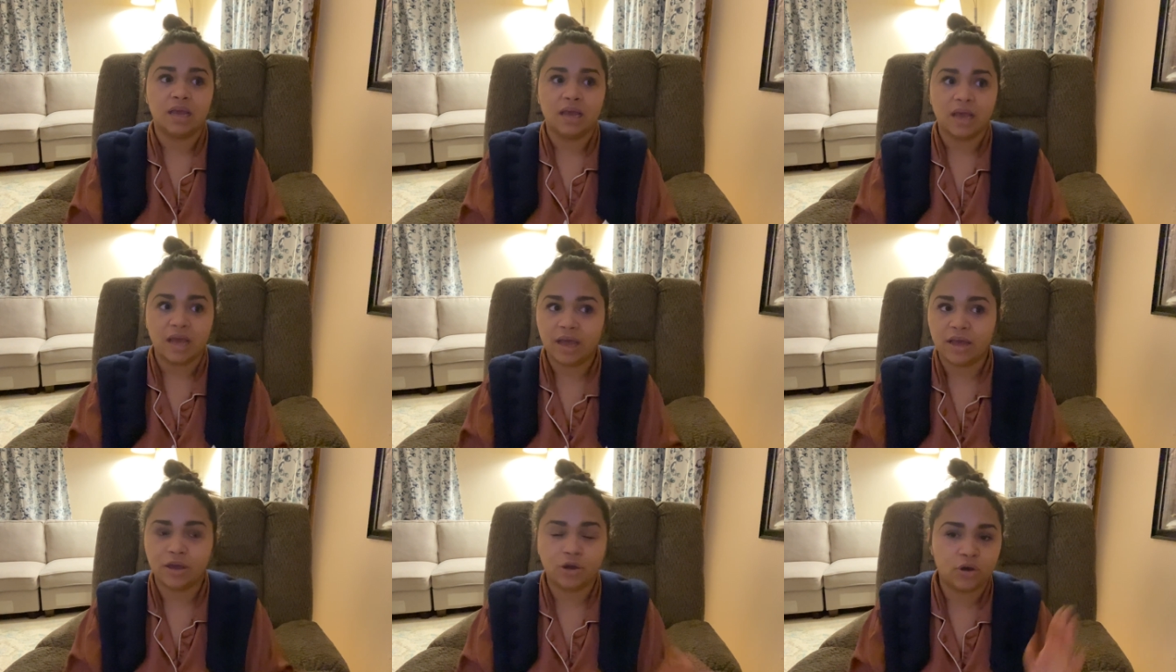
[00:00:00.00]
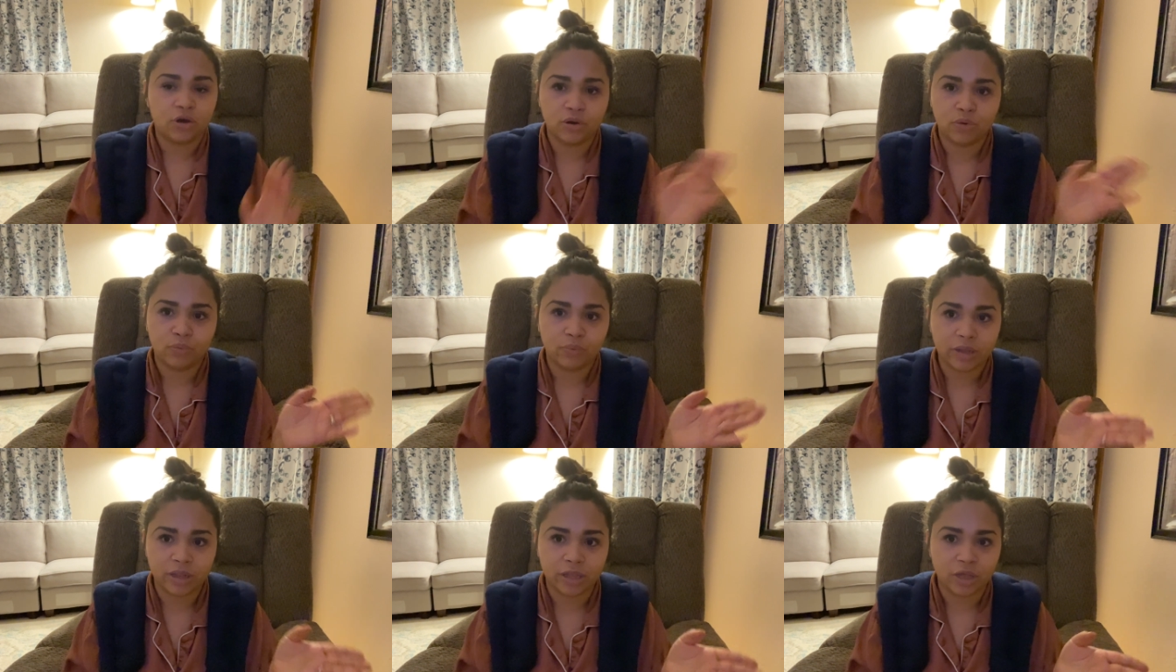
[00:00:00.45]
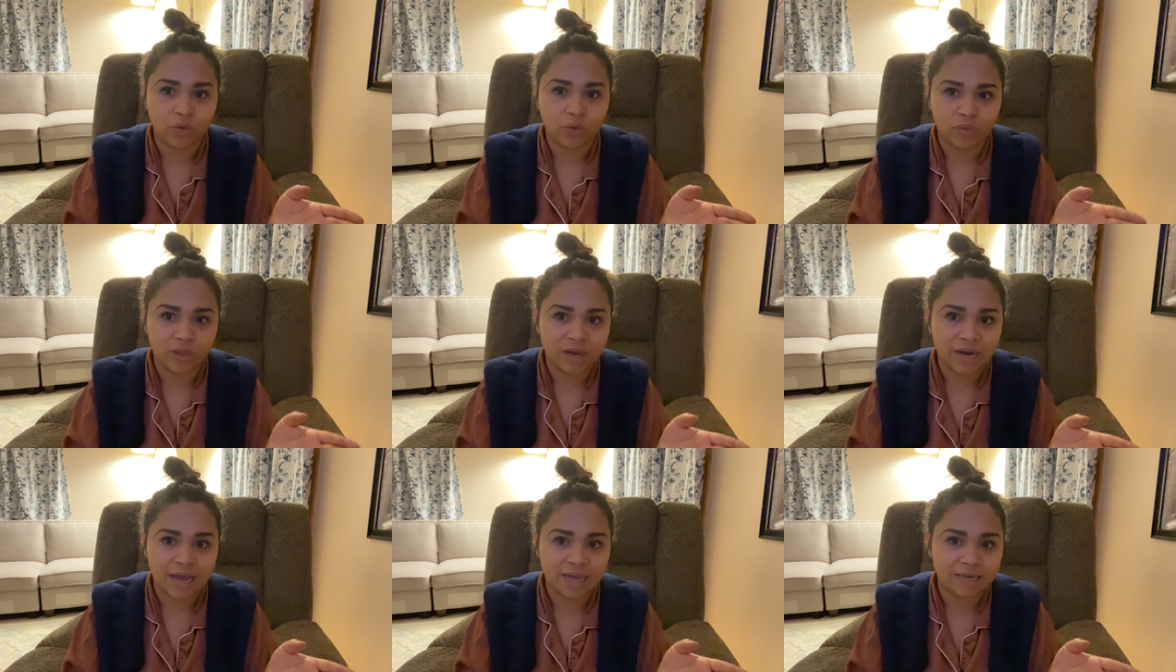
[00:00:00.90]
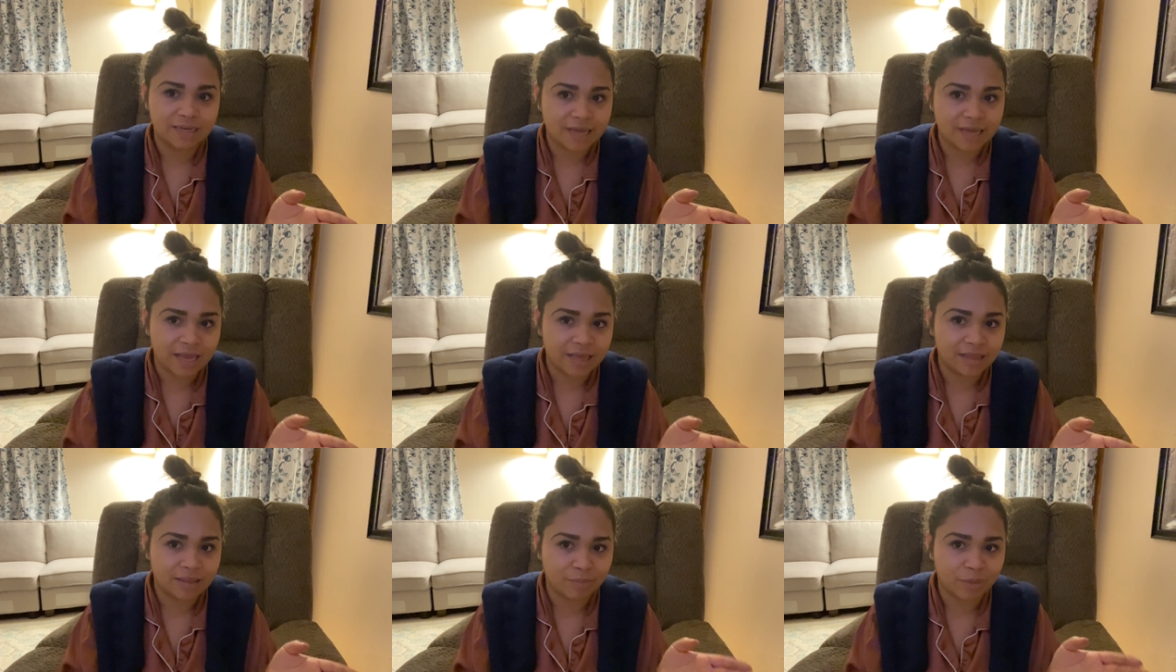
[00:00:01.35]
I could really only not
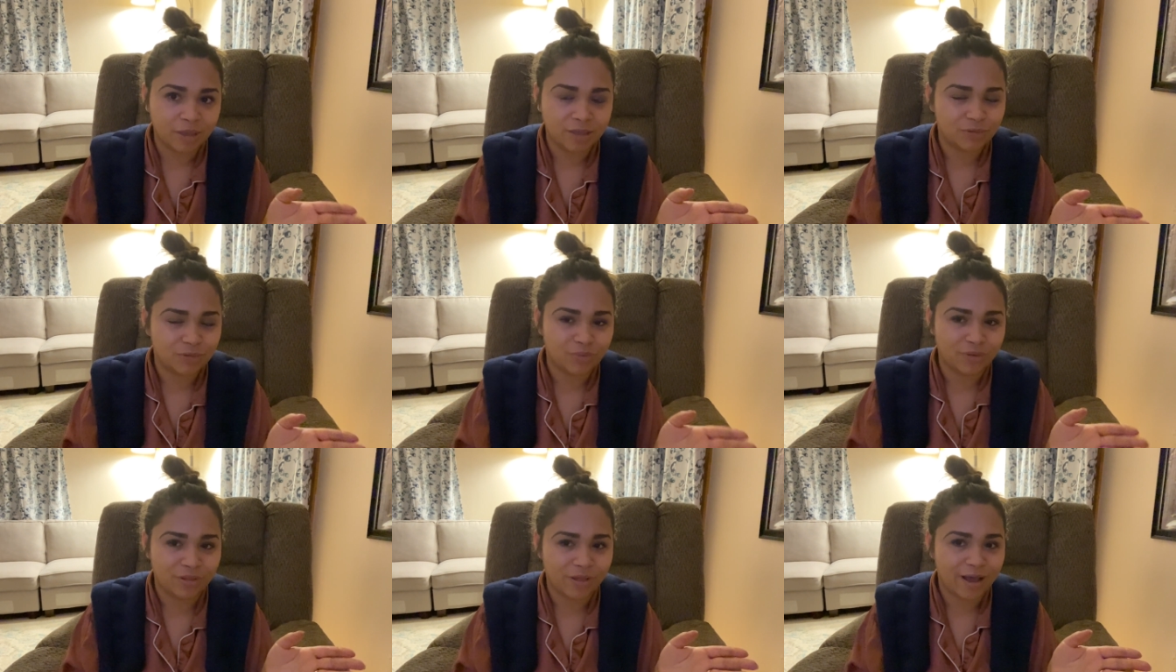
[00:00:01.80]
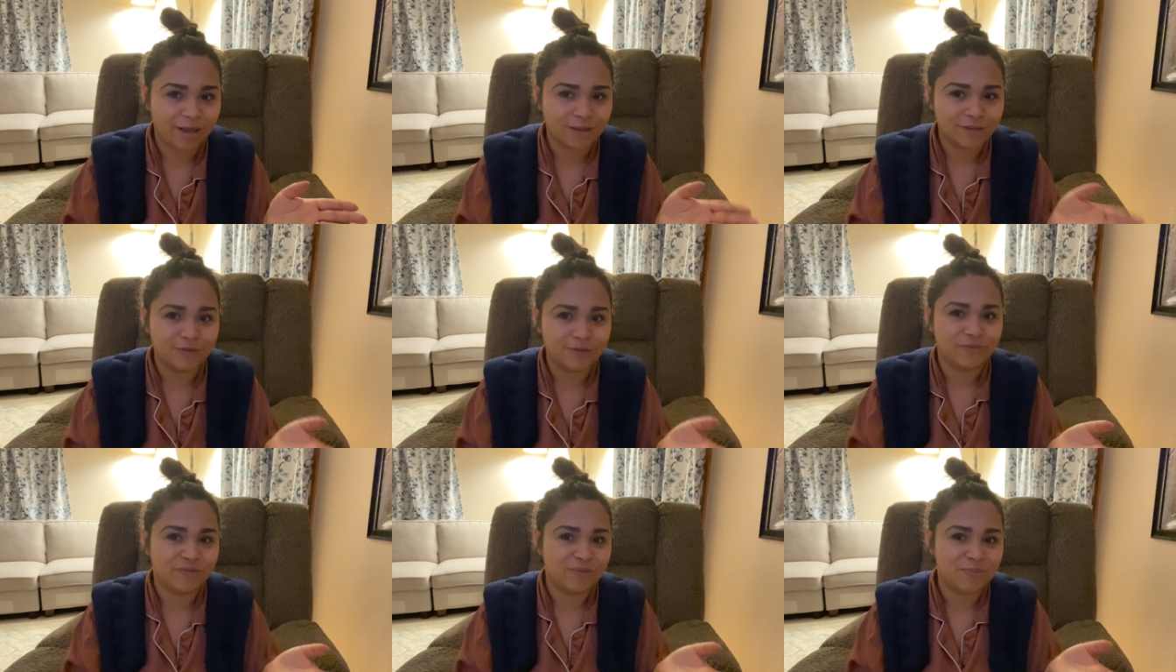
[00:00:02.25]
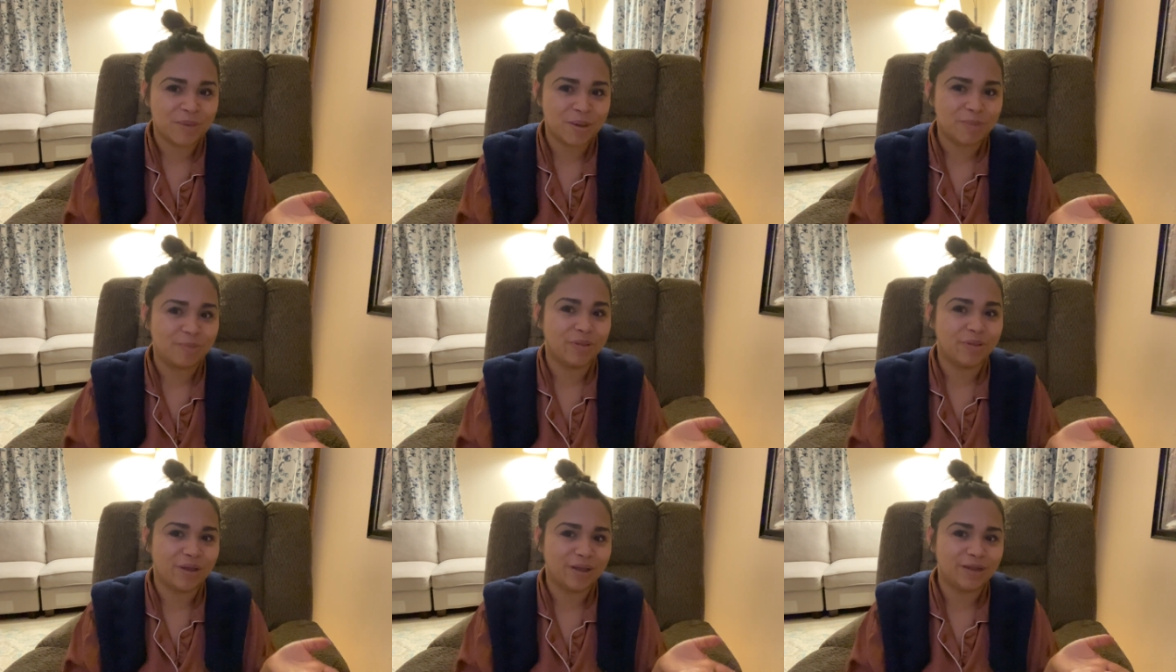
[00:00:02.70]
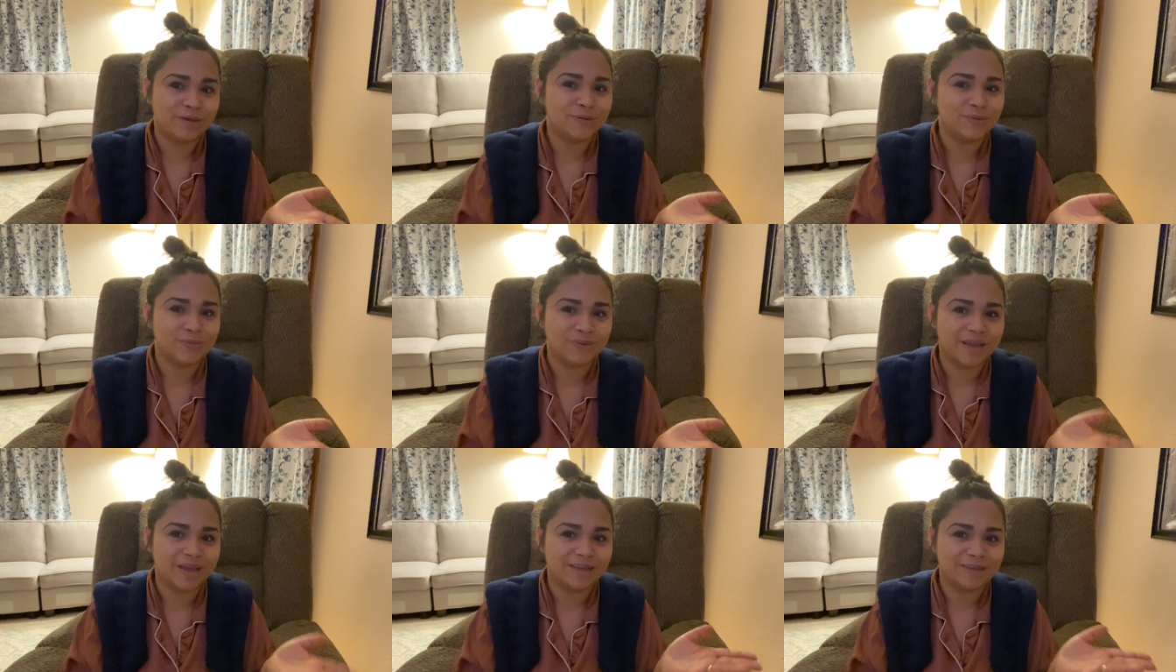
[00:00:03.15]
take the muscle relaxer for maybe like 2
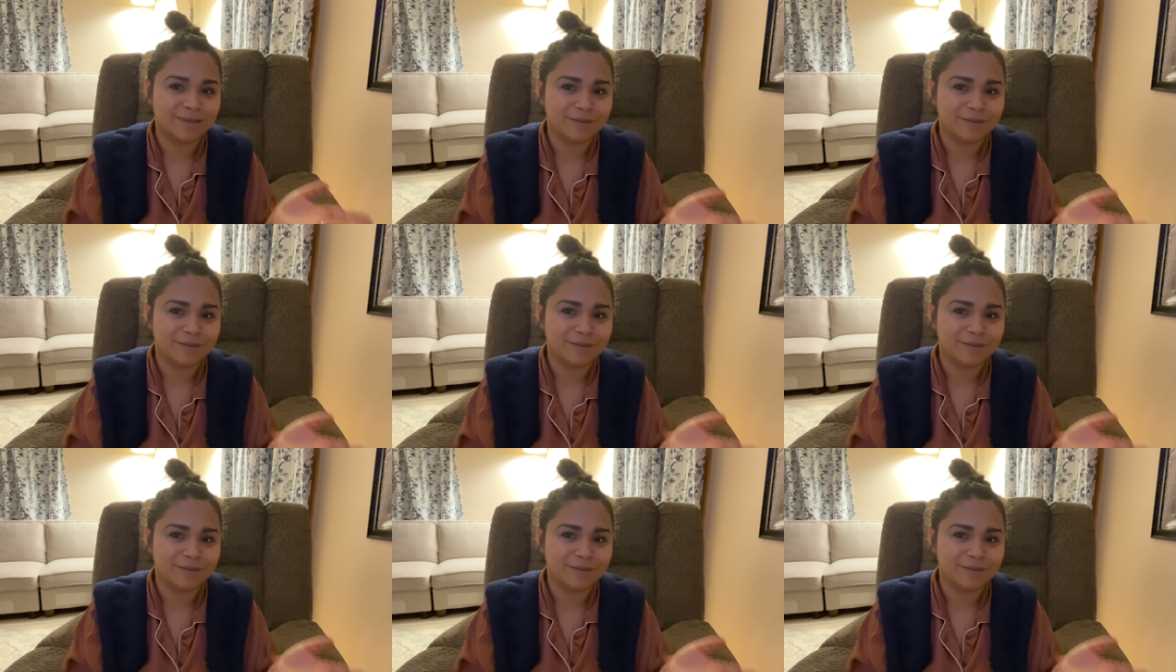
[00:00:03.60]
days,